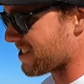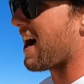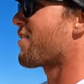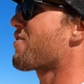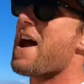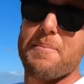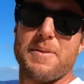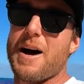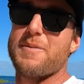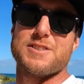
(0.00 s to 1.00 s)
start
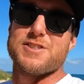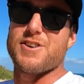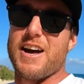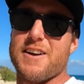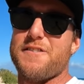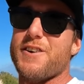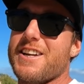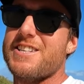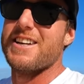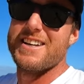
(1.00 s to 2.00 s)
ramping up this Australia
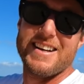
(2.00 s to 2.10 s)
footage.